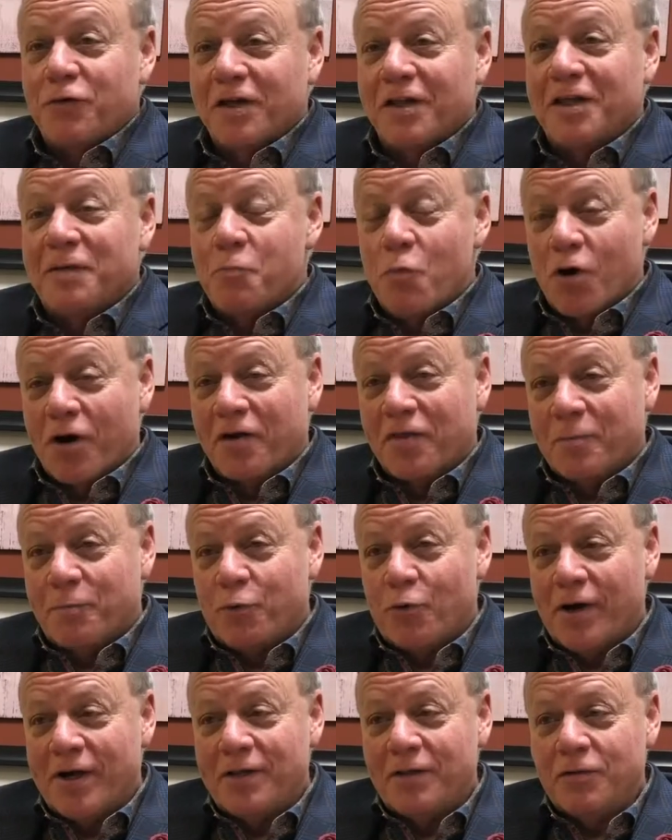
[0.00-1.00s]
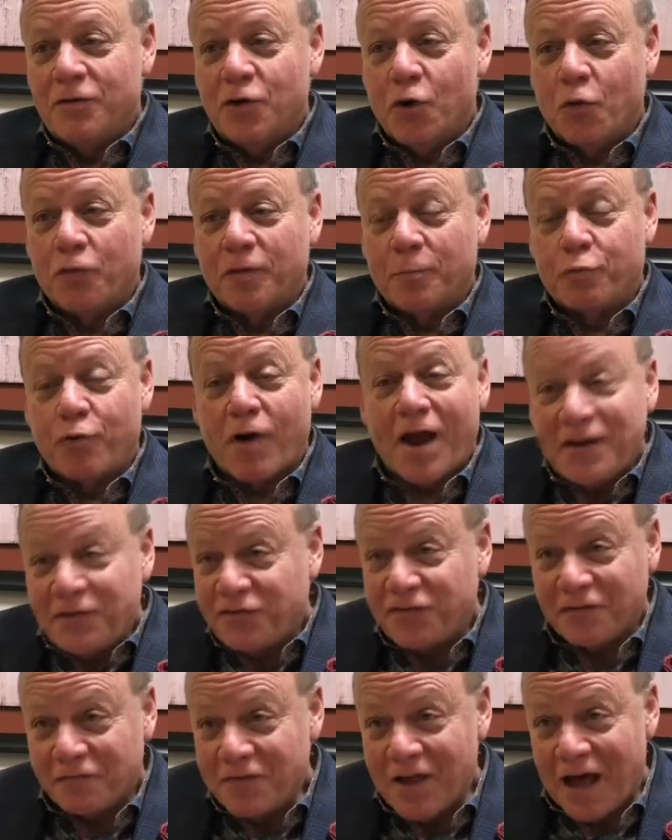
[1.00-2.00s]
really, more to the point, know the
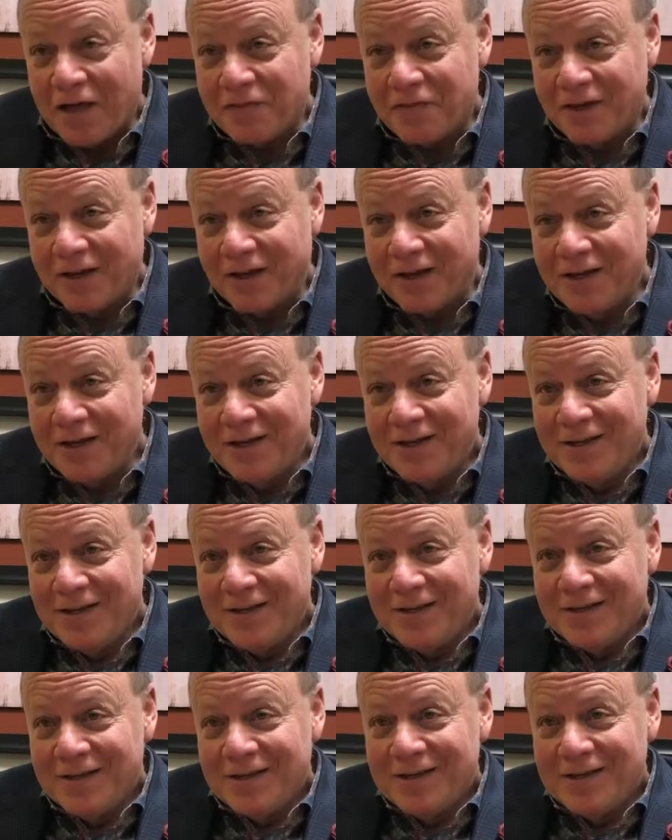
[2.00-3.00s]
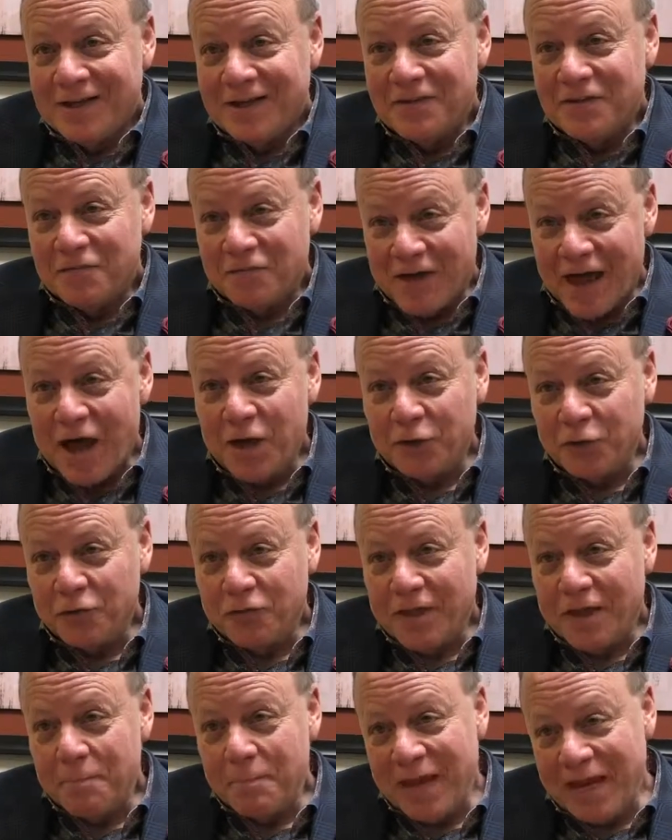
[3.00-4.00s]
price of nothing and the value
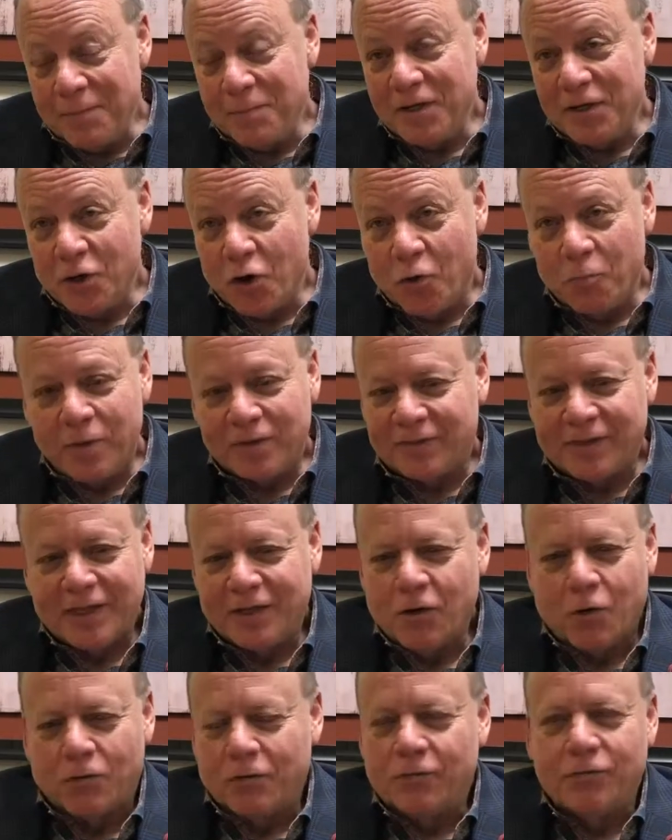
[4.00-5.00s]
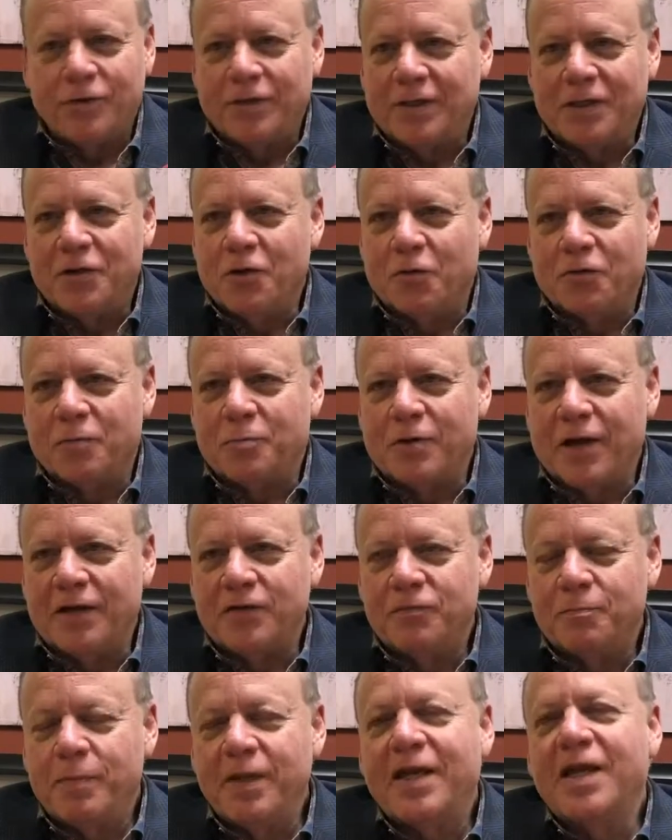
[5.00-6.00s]
they maybe know, but they don't really know the
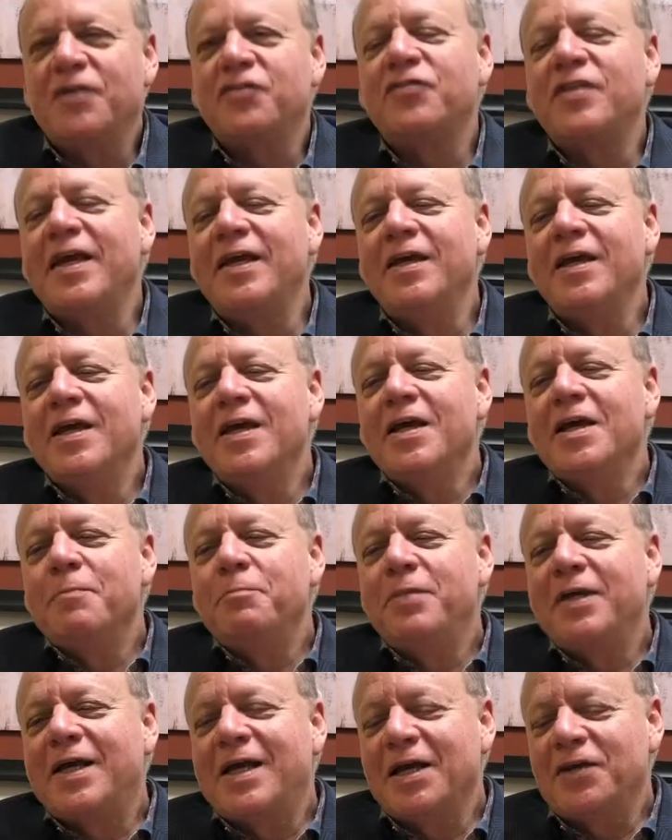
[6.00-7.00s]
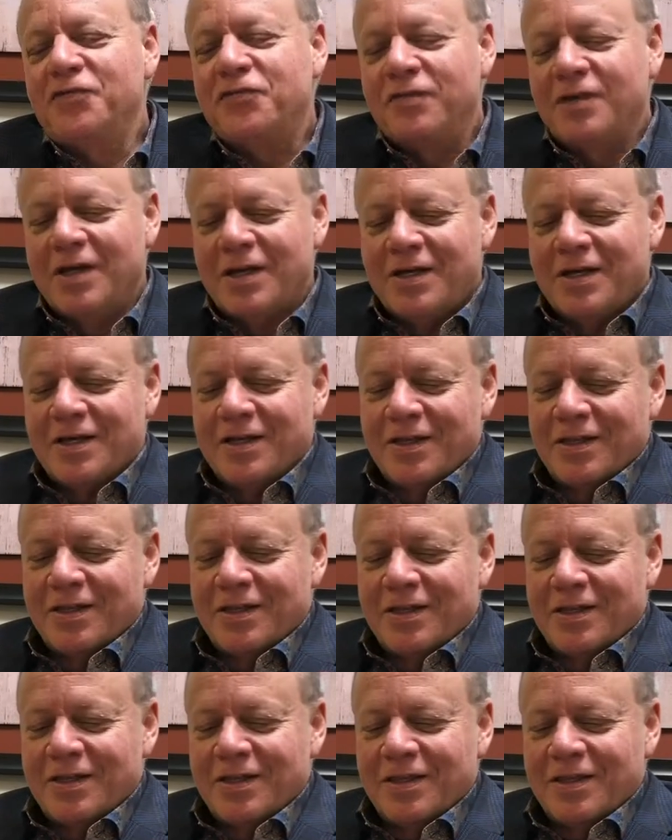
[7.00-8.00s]
price because they because
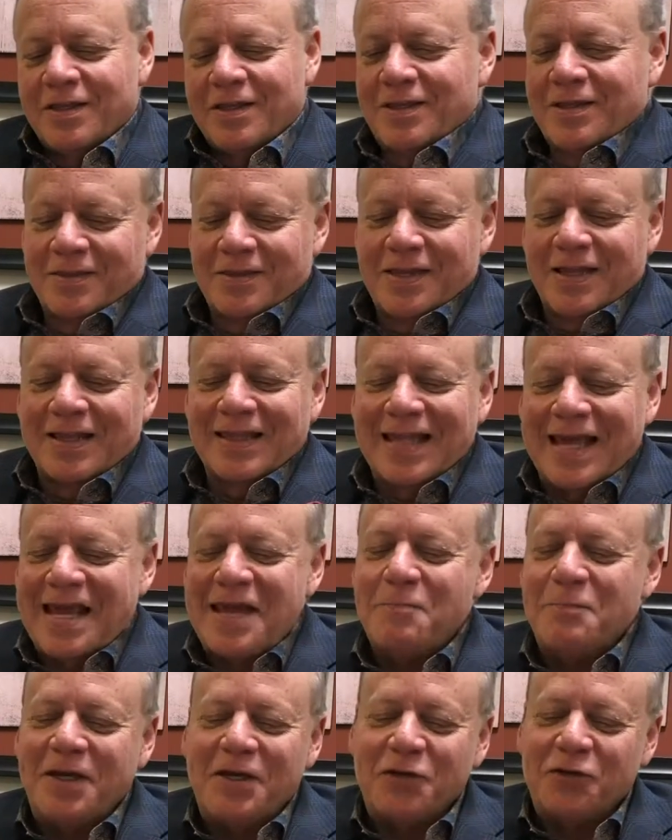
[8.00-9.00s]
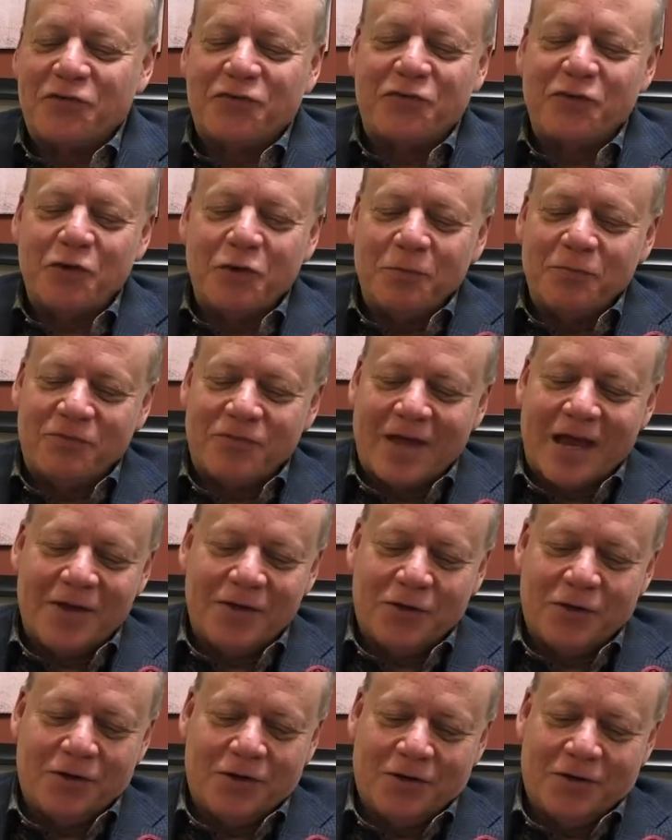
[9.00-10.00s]
the layman assumes that
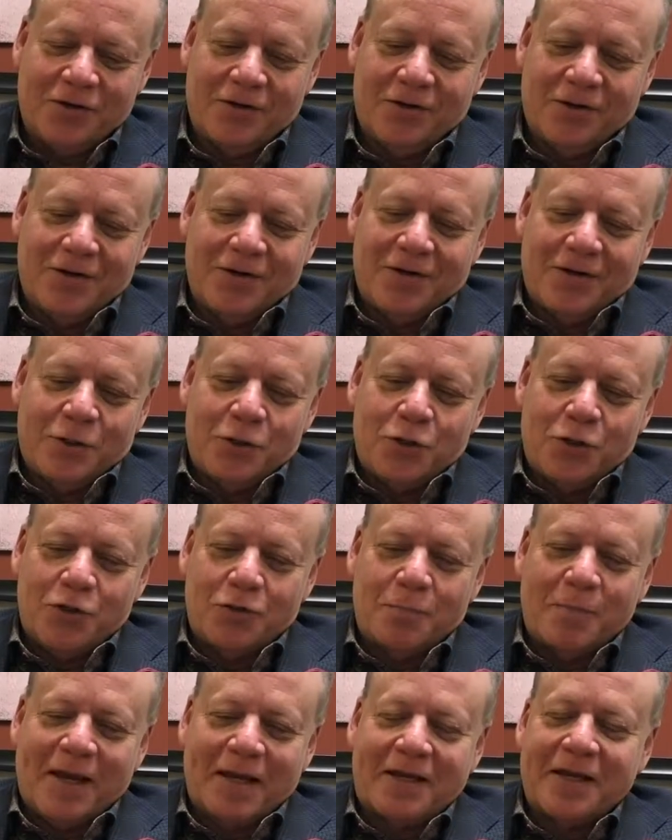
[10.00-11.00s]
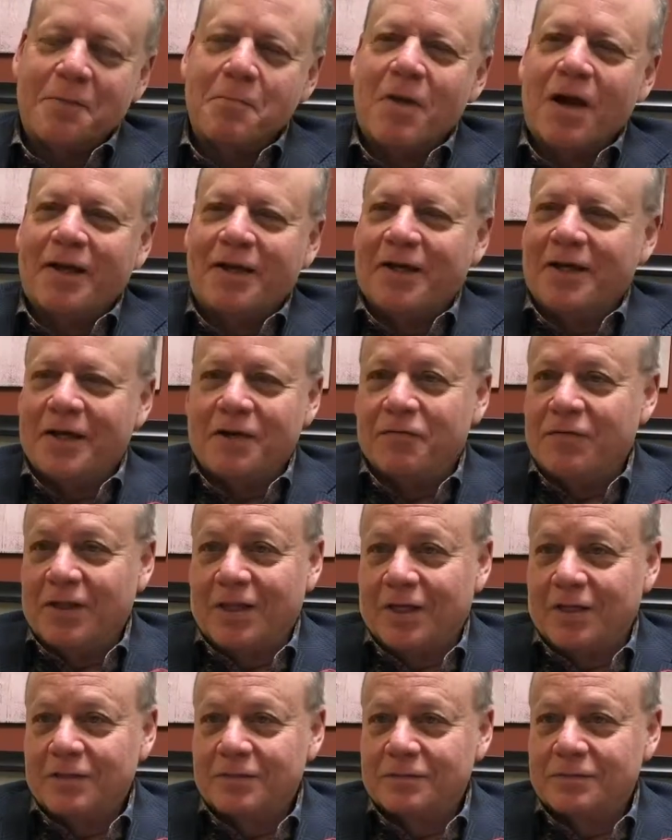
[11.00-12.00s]
you're you're making money and
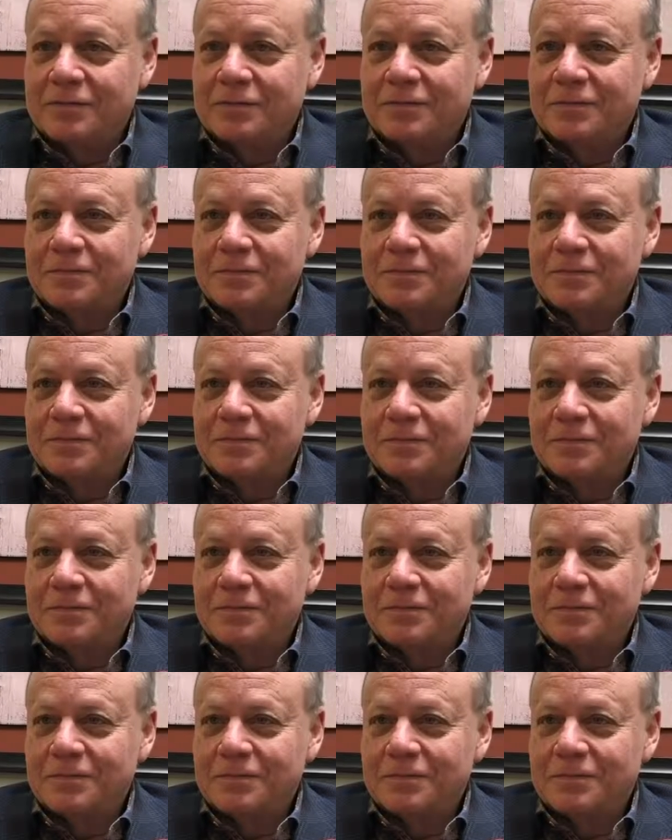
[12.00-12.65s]
everything. Right.